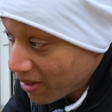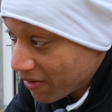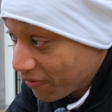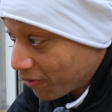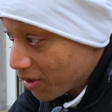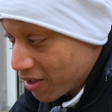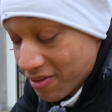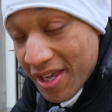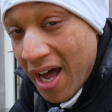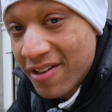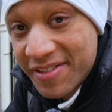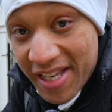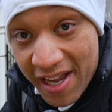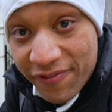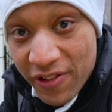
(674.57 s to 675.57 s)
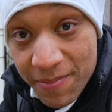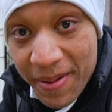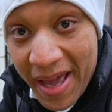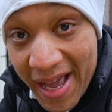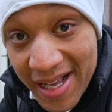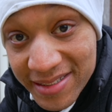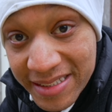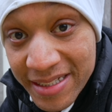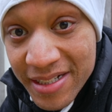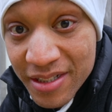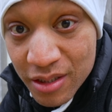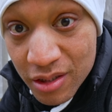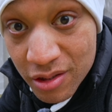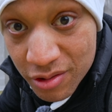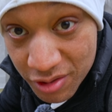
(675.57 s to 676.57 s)
Like for real, y'all definitely passed
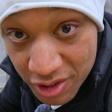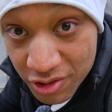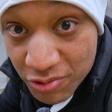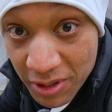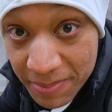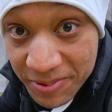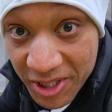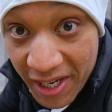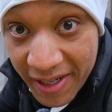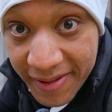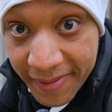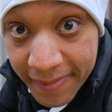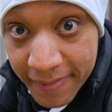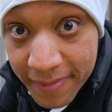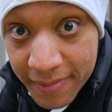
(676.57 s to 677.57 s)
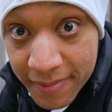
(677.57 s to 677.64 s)
the drip check.